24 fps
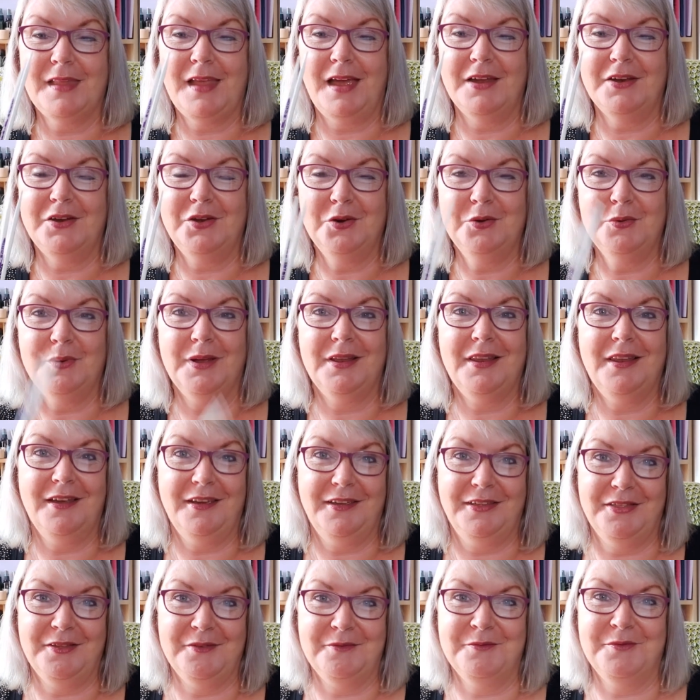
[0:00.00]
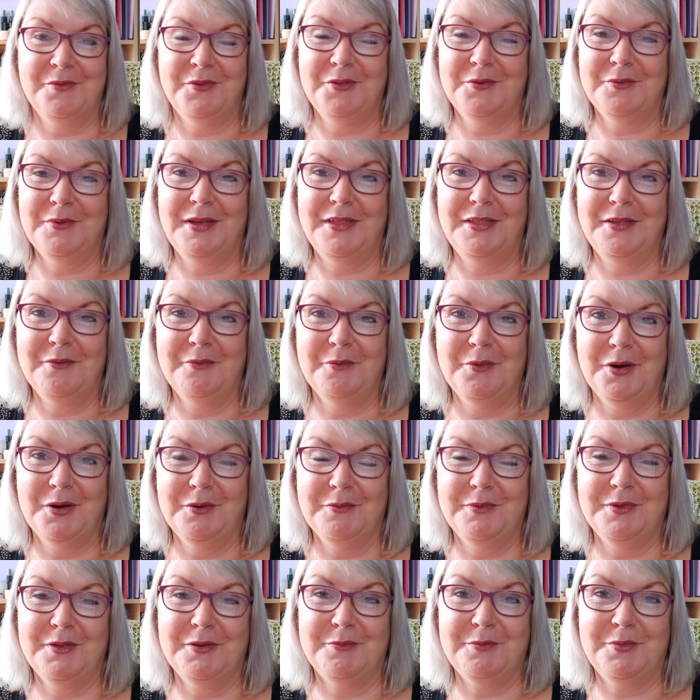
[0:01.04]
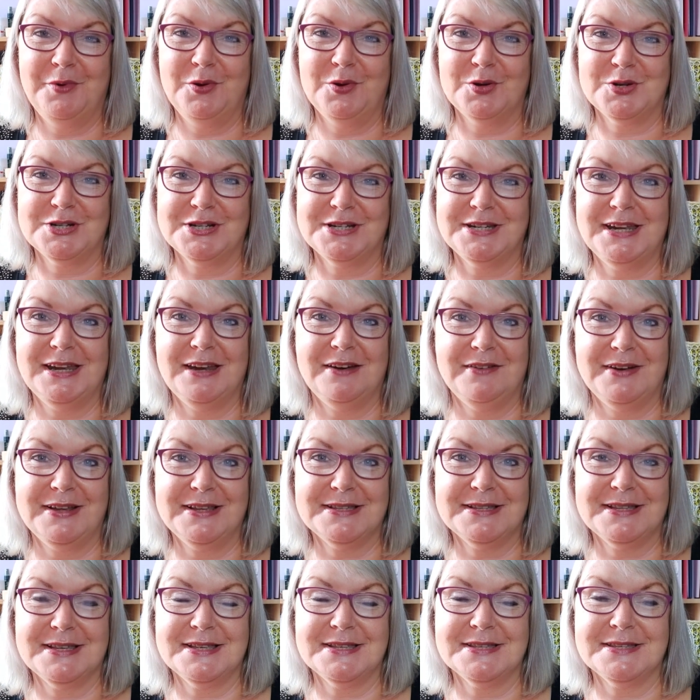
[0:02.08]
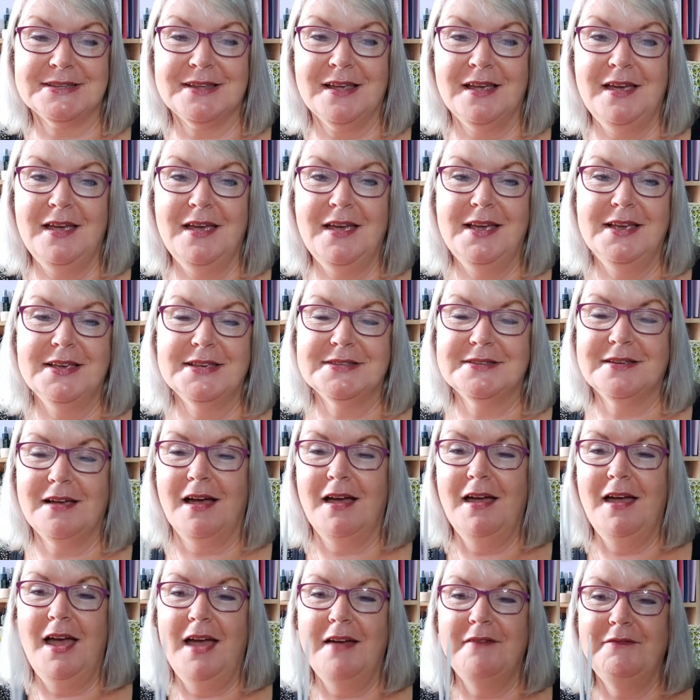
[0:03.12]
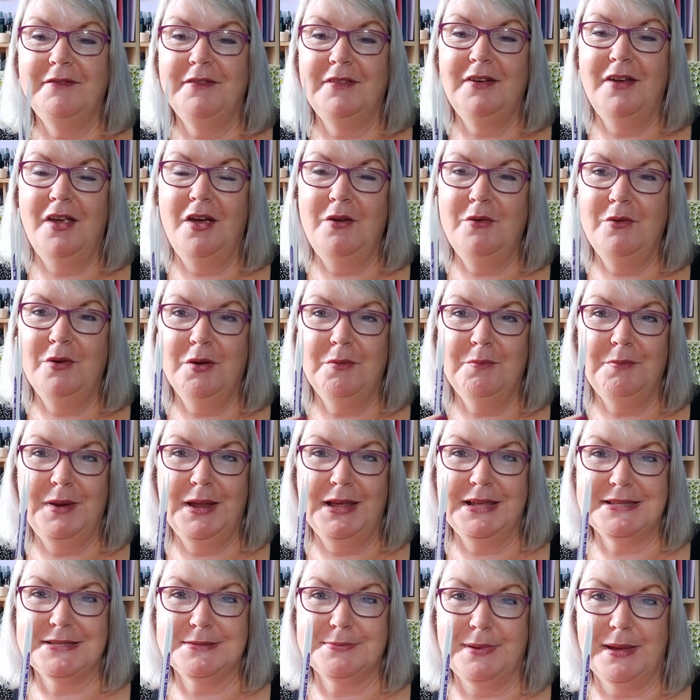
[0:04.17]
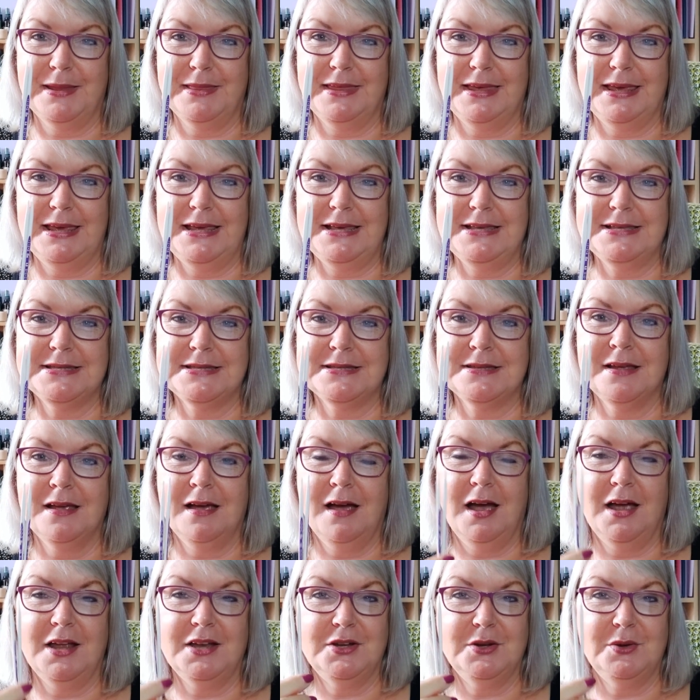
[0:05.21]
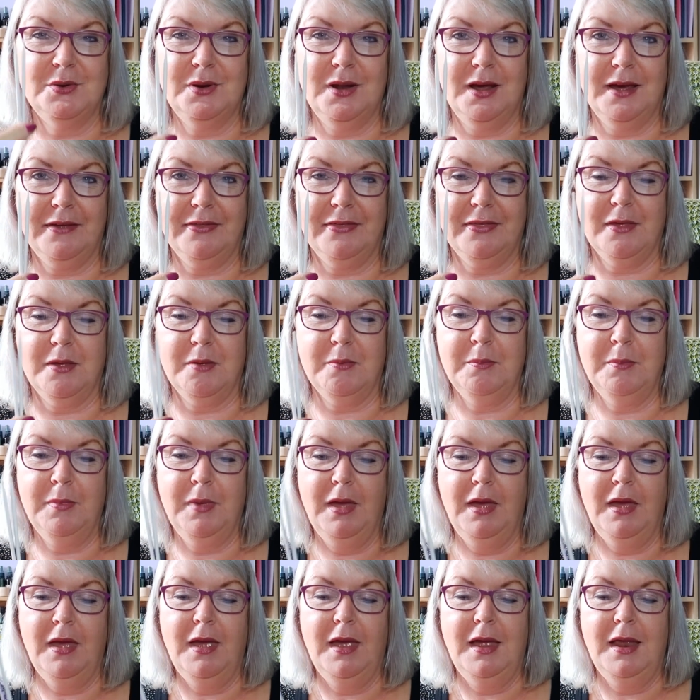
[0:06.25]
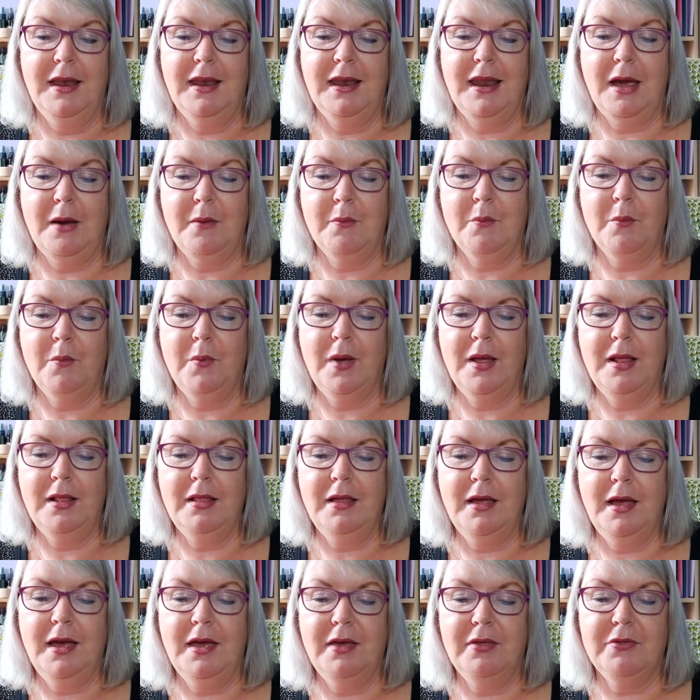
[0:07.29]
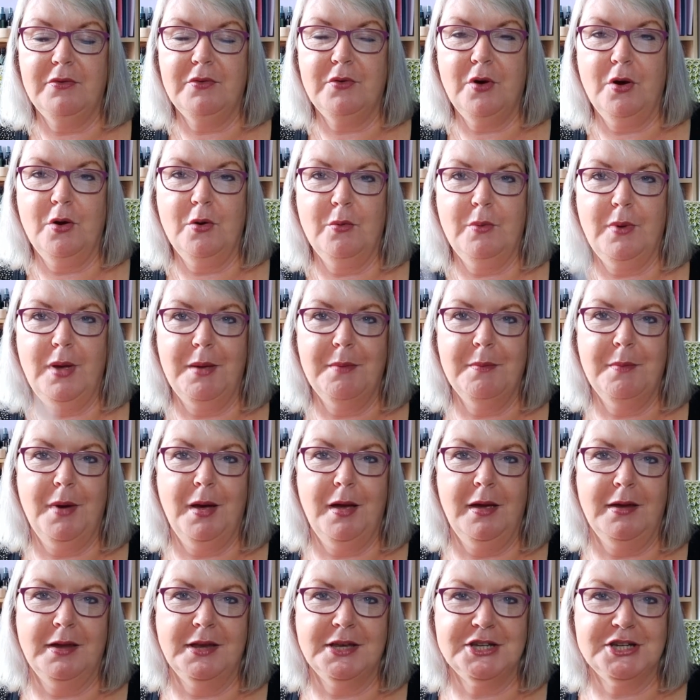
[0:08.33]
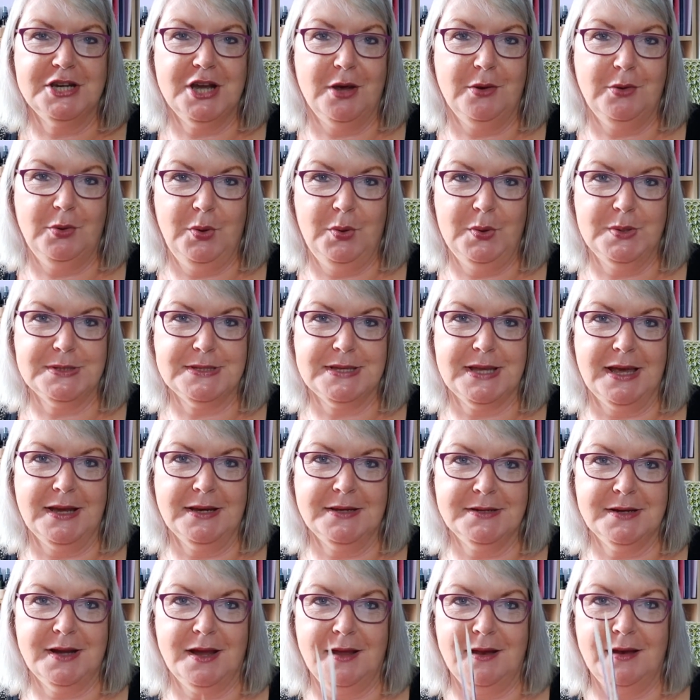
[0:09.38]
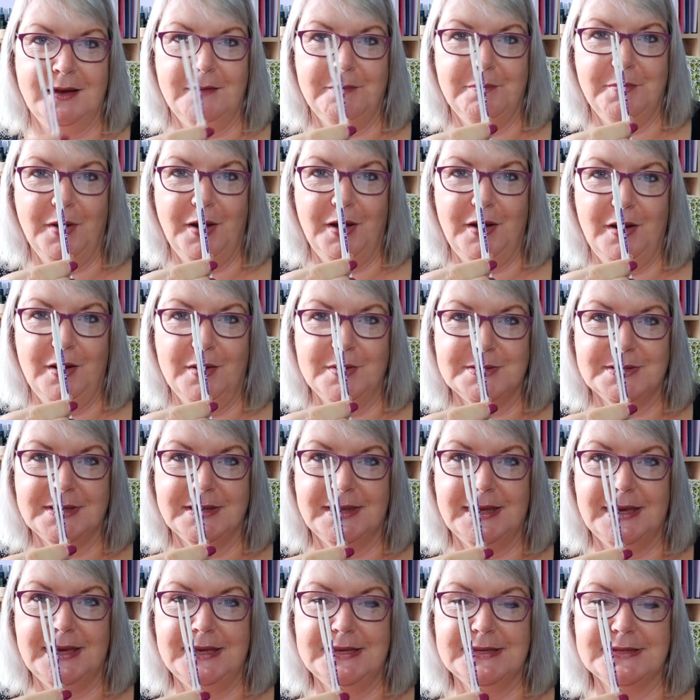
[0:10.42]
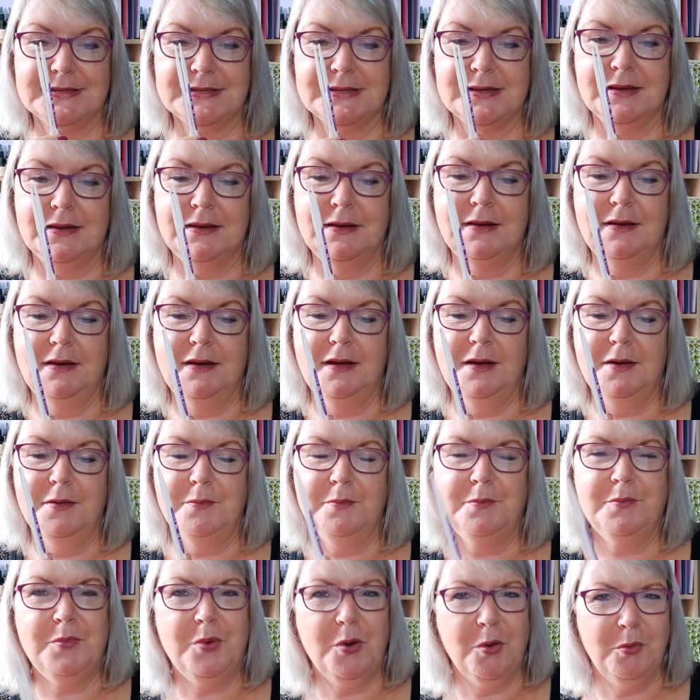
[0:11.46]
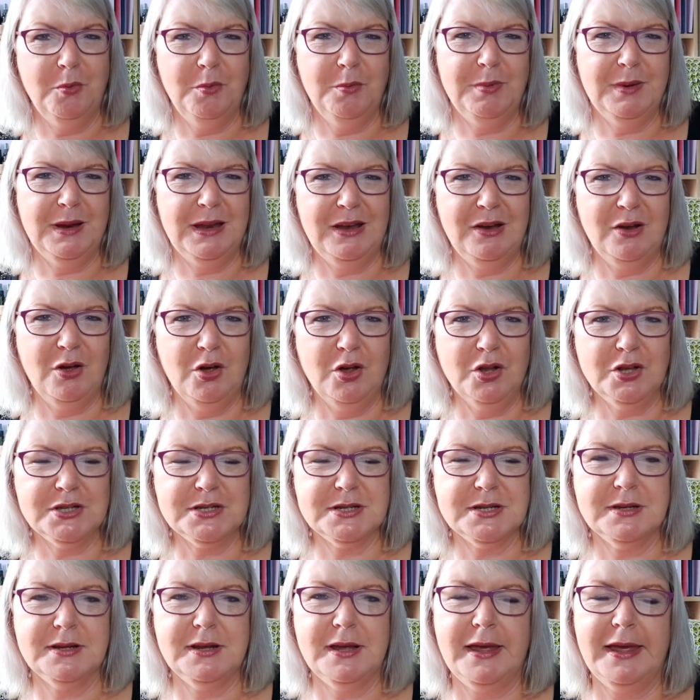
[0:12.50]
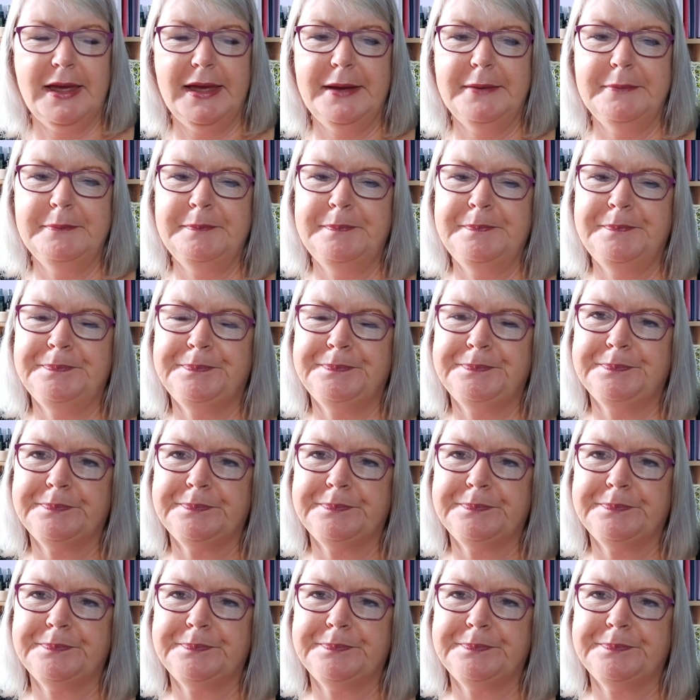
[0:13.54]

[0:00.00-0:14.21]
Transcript: I do quite like them for the way they work with the brioche decreases. So I have no complaints about these. I do like them. Now, will I throw away my ChiaoGoo set and buy loads of these? Probably not. Um,